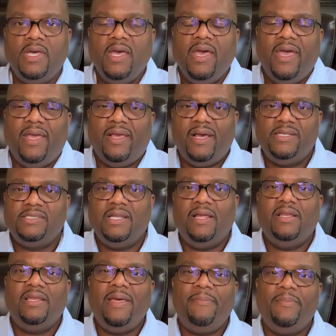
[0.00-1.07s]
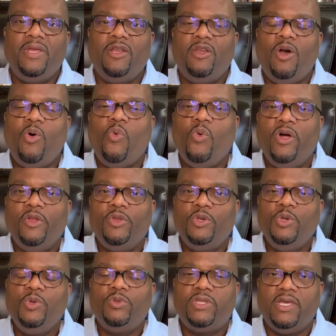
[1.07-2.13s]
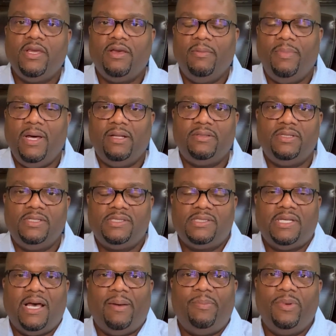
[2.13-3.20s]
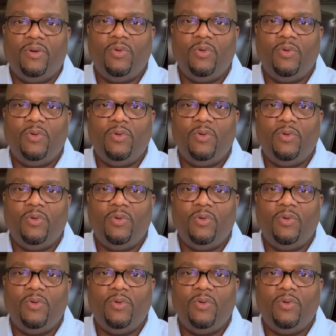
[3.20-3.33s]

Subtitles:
Hey guys, let me know what you think about this topic.